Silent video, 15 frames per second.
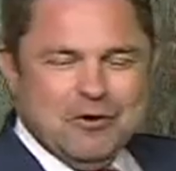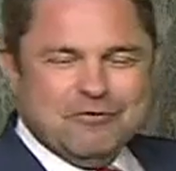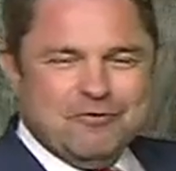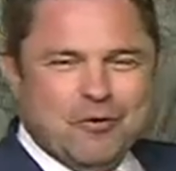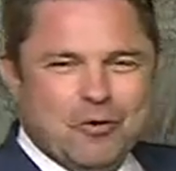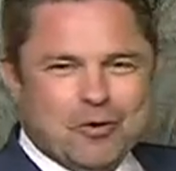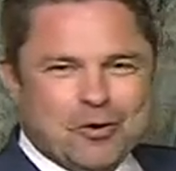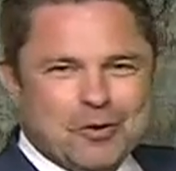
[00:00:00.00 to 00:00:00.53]

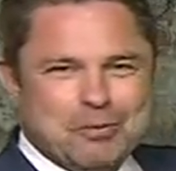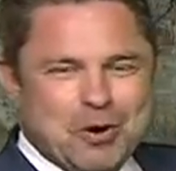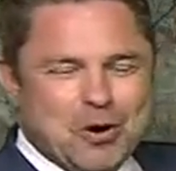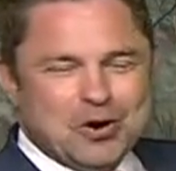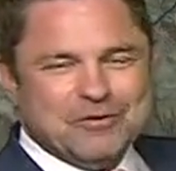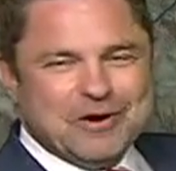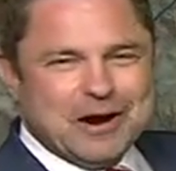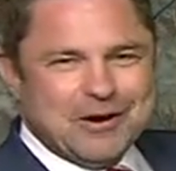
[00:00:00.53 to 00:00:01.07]
for
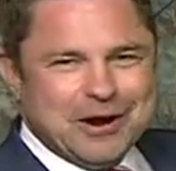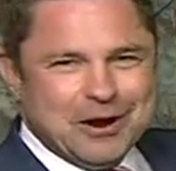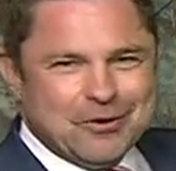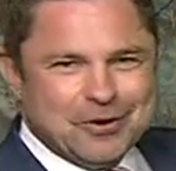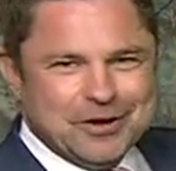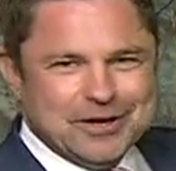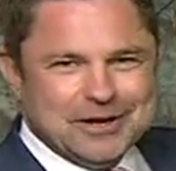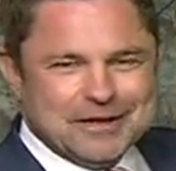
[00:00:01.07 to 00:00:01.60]
part of our
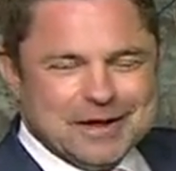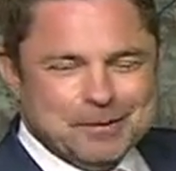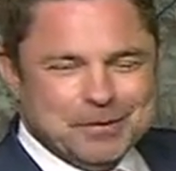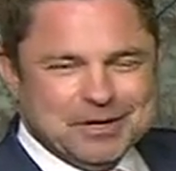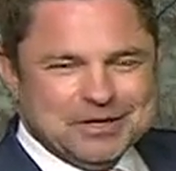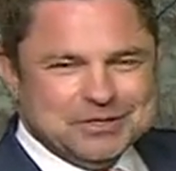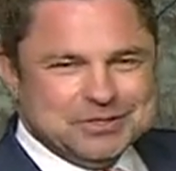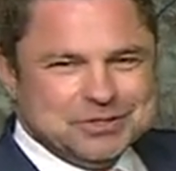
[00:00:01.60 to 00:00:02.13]
area, and that
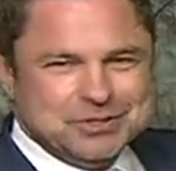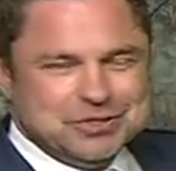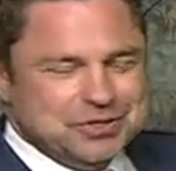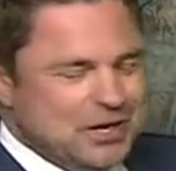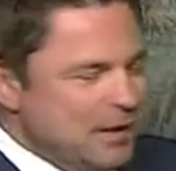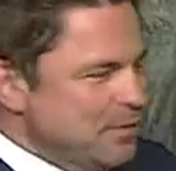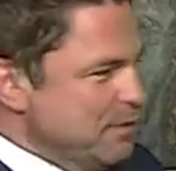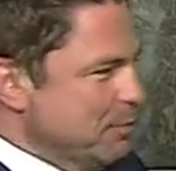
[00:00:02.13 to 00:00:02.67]
means you
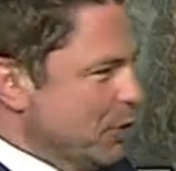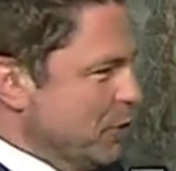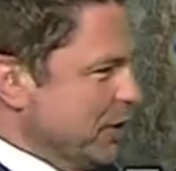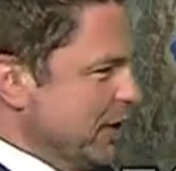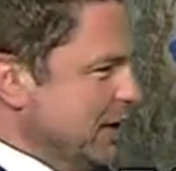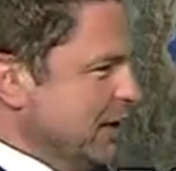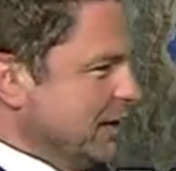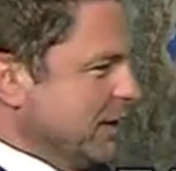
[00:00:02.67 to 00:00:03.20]
should not be
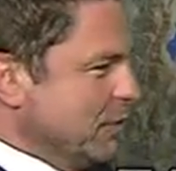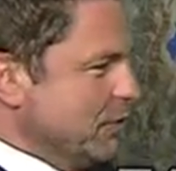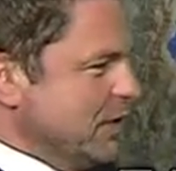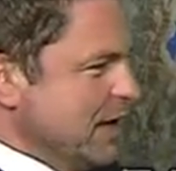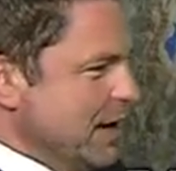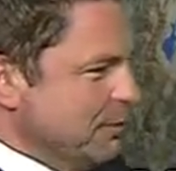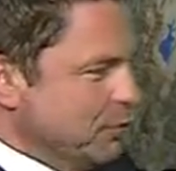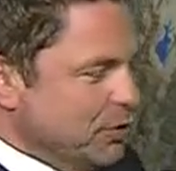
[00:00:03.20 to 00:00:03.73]
burning anything. We
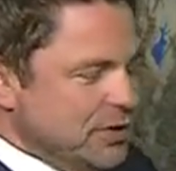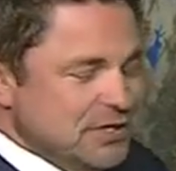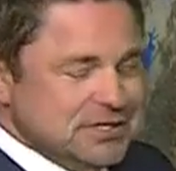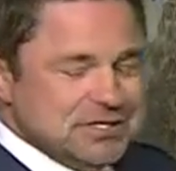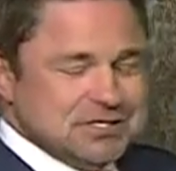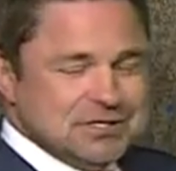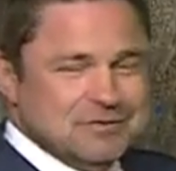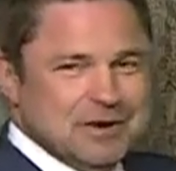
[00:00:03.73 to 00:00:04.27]
got
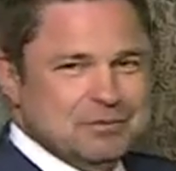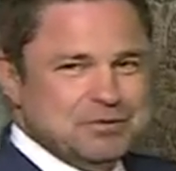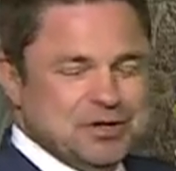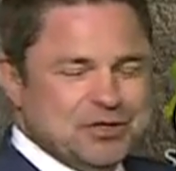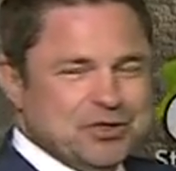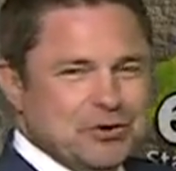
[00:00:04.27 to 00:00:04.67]
breezes of up to